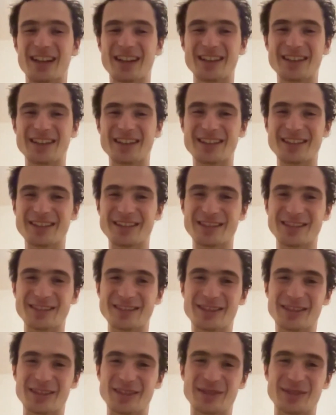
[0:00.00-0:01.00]
and
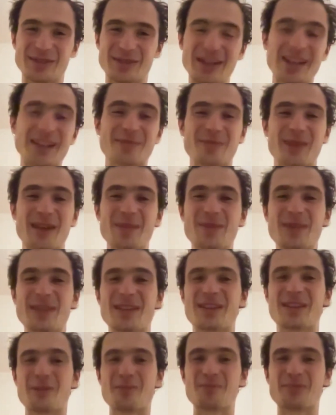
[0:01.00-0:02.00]
the grade might be
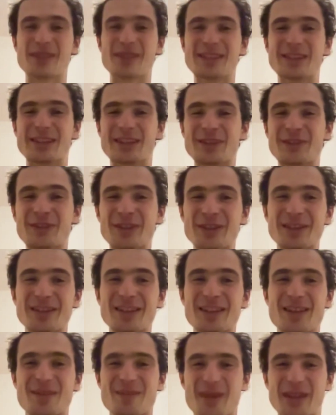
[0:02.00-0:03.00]
completely different.
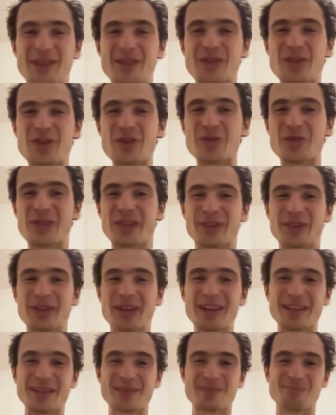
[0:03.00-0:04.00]
But you know, the
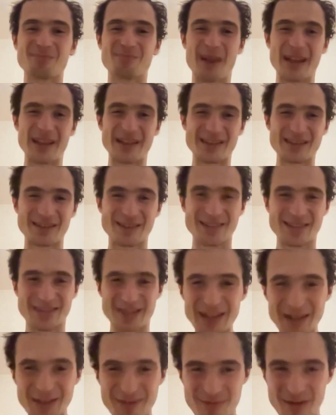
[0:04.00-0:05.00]
grade might
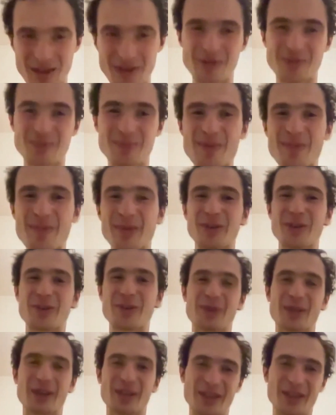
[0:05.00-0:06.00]
stick because people don't
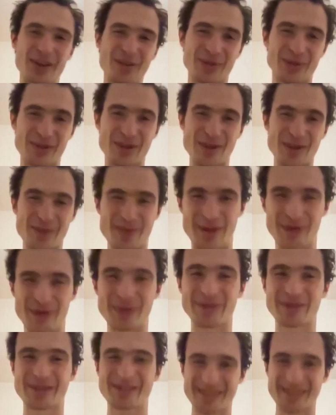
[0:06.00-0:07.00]
want to downgrade my
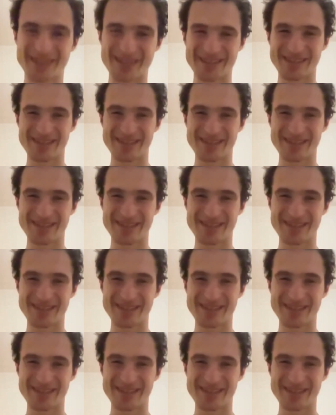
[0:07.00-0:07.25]
routes.